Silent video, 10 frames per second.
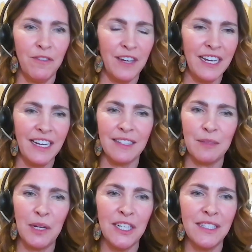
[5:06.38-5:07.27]
feeding
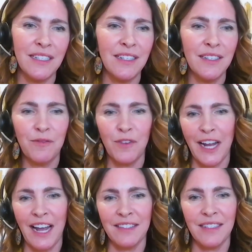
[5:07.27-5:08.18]
experiences for
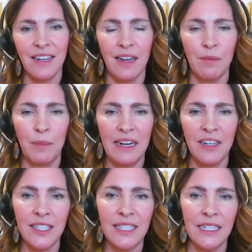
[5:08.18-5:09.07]
cats and cat
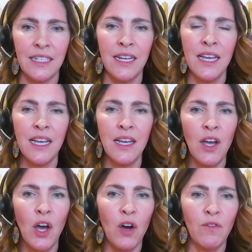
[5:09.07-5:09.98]
parents. And
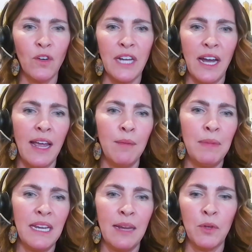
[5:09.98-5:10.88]
over time,
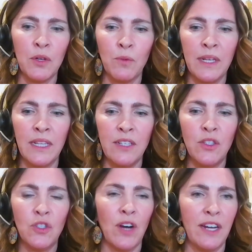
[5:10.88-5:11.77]
being able to really
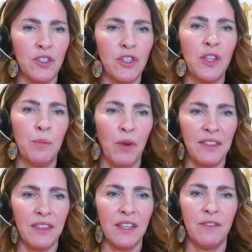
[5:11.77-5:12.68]
stretch the
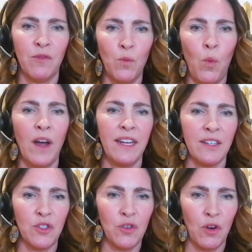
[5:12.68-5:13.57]
breadth of what
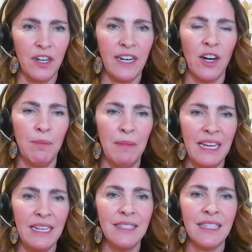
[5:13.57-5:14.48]
extraordinary
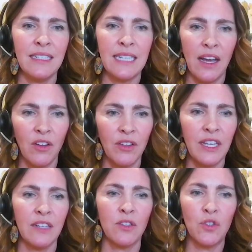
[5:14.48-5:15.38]
means and tell
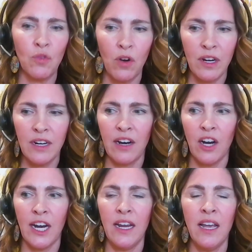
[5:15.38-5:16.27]
the
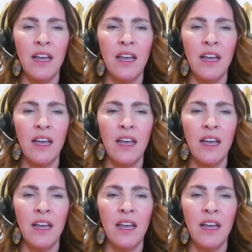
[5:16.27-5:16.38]
extraordinary